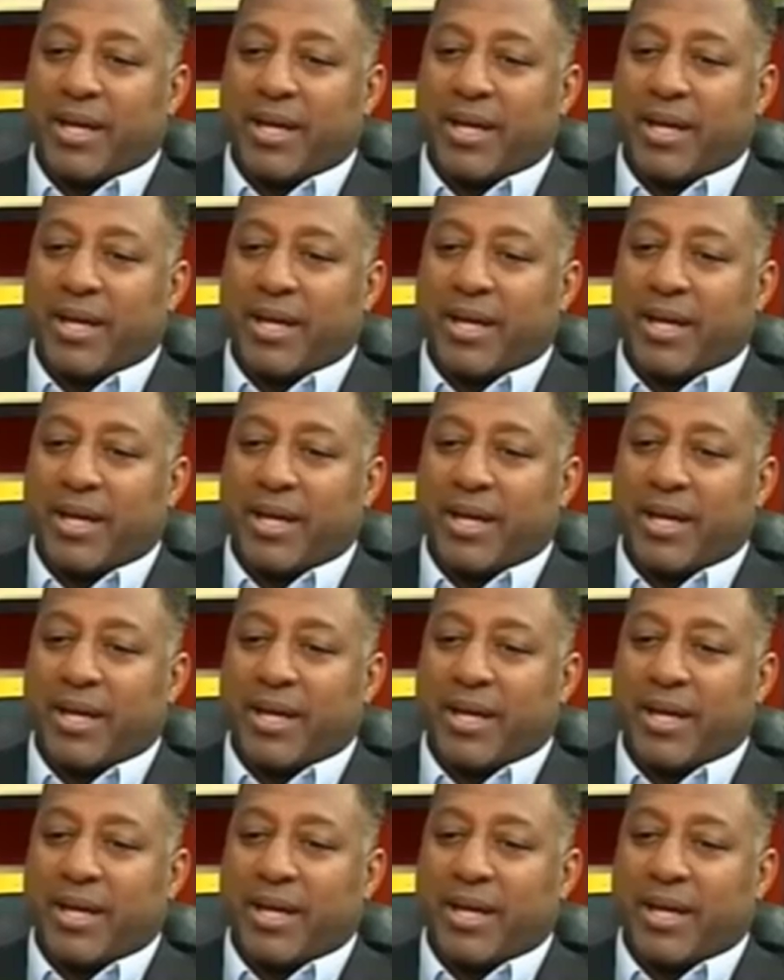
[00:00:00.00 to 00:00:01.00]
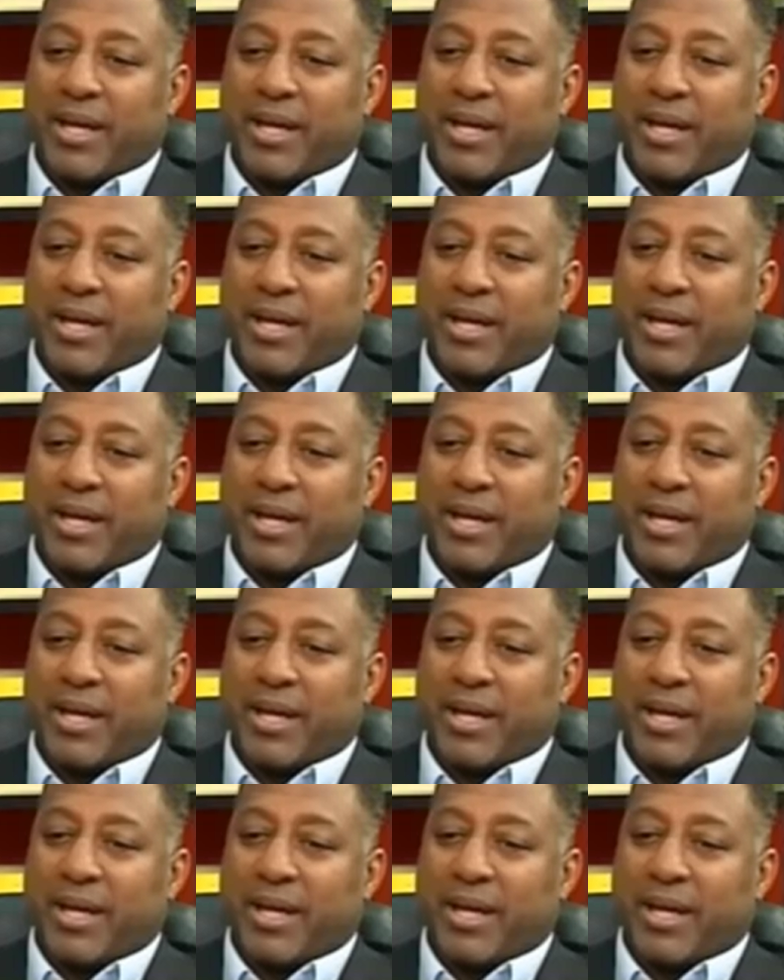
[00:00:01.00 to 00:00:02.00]

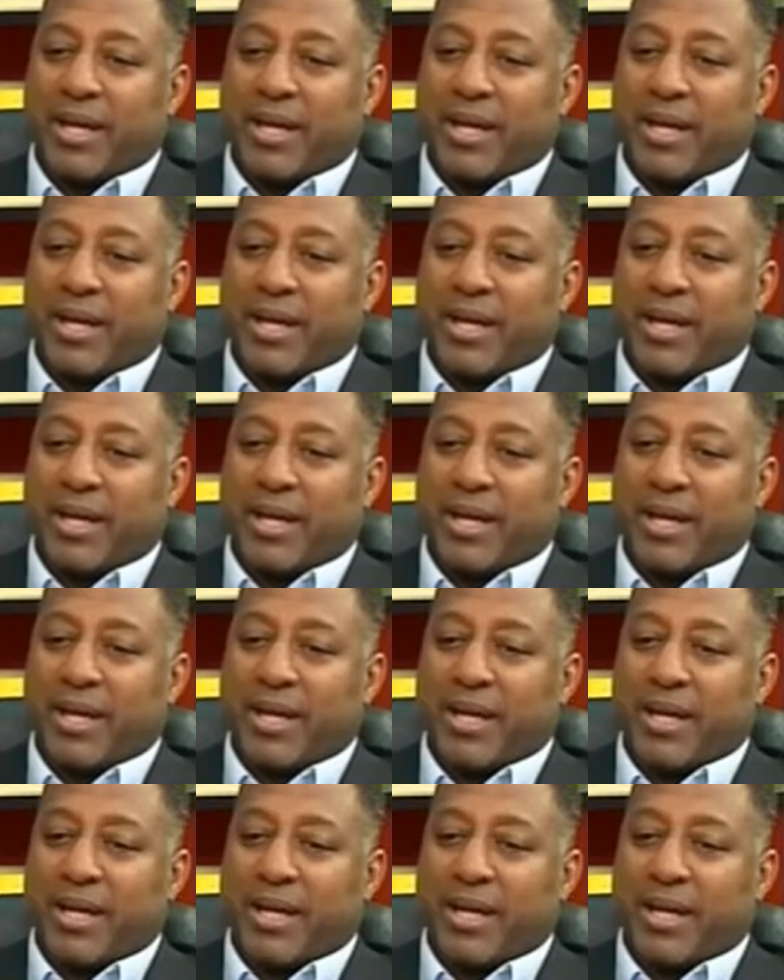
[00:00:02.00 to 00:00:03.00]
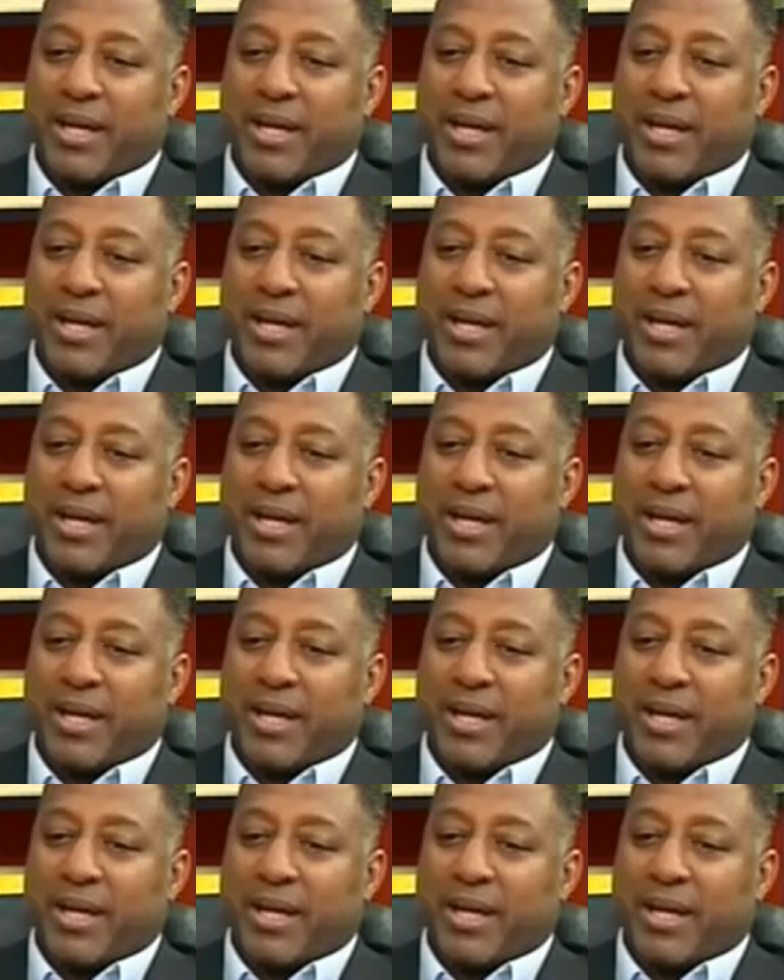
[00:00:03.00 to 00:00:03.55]
No words are spoken by the person on screen.